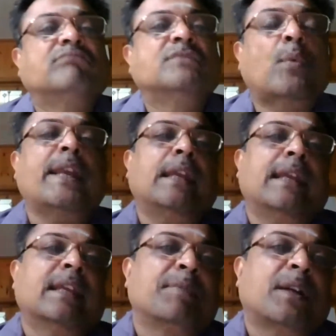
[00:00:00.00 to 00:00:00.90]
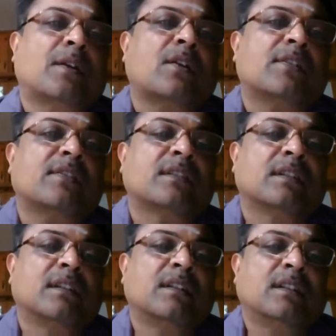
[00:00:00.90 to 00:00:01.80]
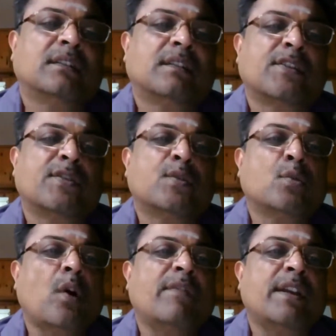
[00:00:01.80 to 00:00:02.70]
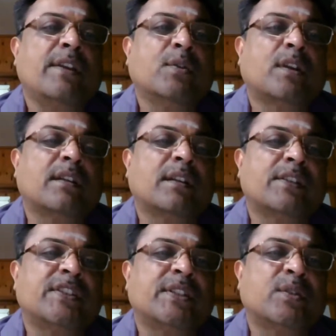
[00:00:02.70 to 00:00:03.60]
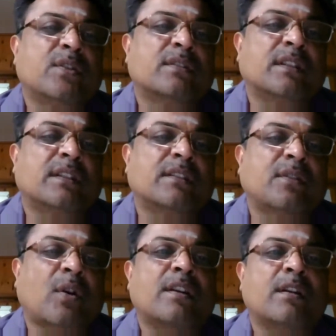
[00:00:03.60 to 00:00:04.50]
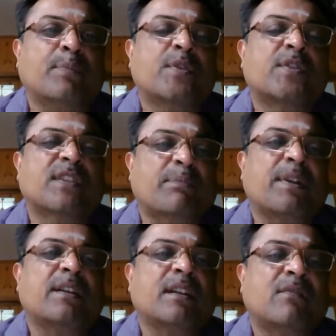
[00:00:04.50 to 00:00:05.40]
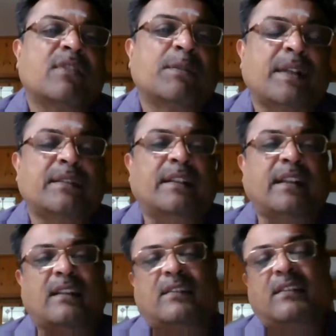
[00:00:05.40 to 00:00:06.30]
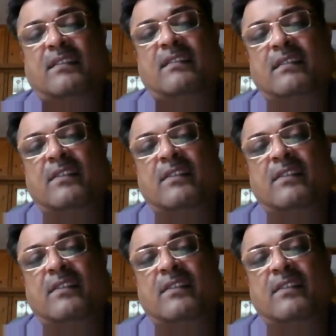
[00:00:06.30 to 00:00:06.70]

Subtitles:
Why? Because there is no way you can ensure that your input supplier will pay the taxes.